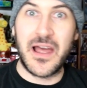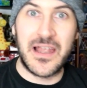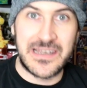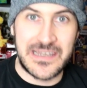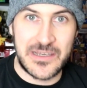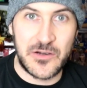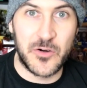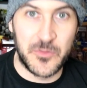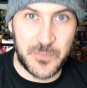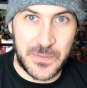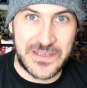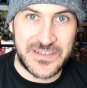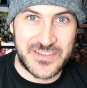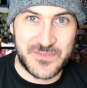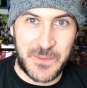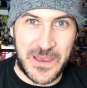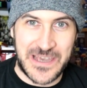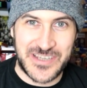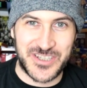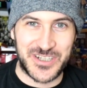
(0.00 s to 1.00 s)
a little bit
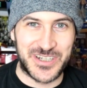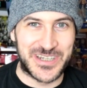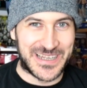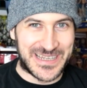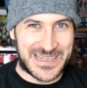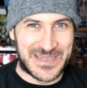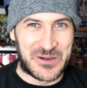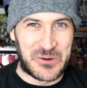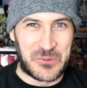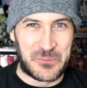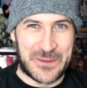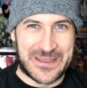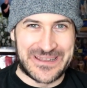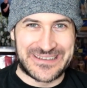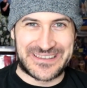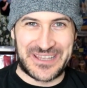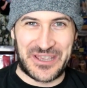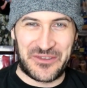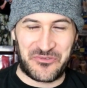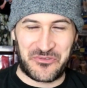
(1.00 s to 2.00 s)
special, a little
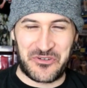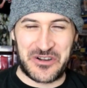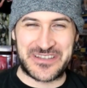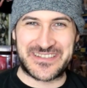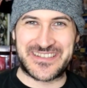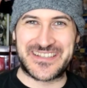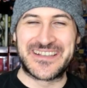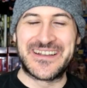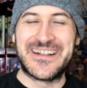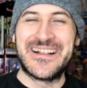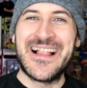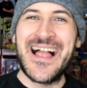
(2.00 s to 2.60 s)
bit different.